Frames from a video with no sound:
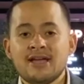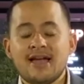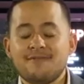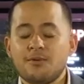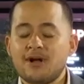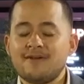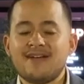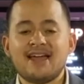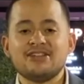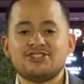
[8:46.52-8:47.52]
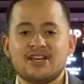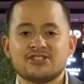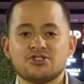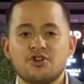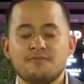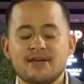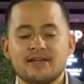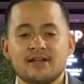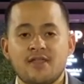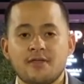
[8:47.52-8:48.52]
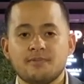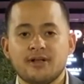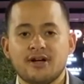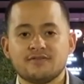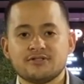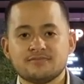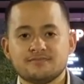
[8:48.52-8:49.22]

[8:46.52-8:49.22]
if they want to have any chance of making the playoffs.